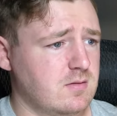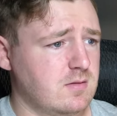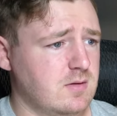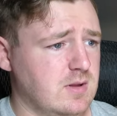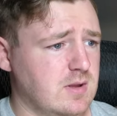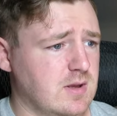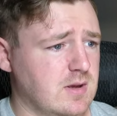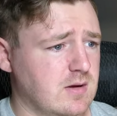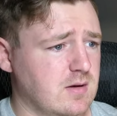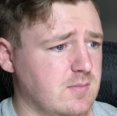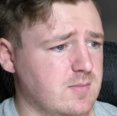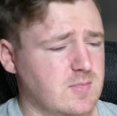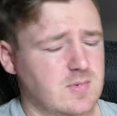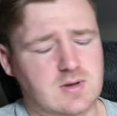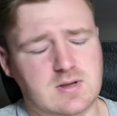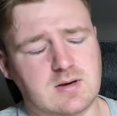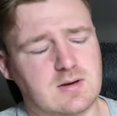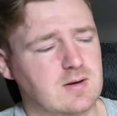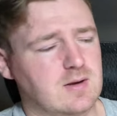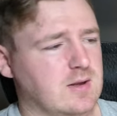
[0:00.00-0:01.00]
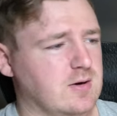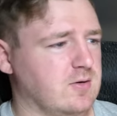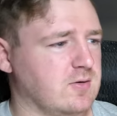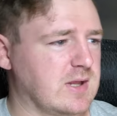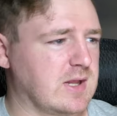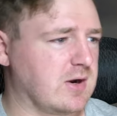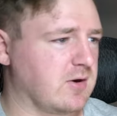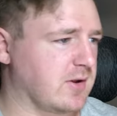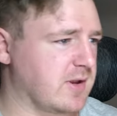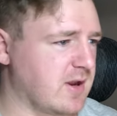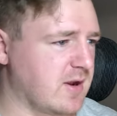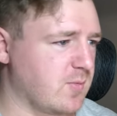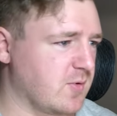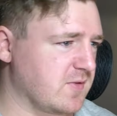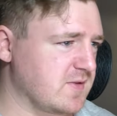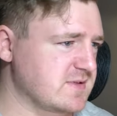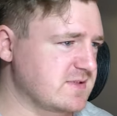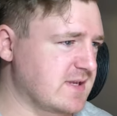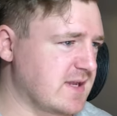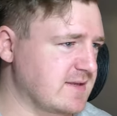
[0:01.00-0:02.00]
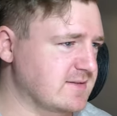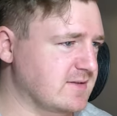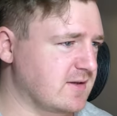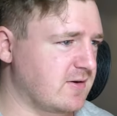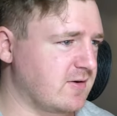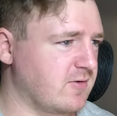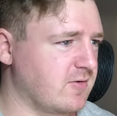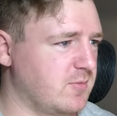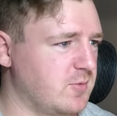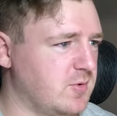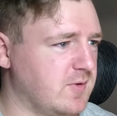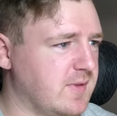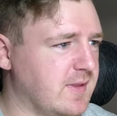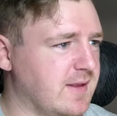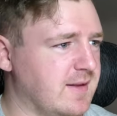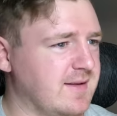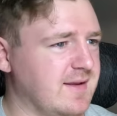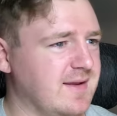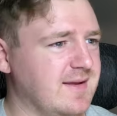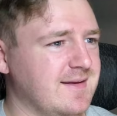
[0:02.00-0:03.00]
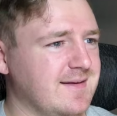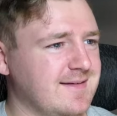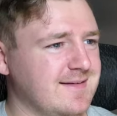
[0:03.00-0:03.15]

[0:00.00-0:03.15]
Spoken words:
Yeah, I'm not gonna, I don't care about the stats. I don't know that.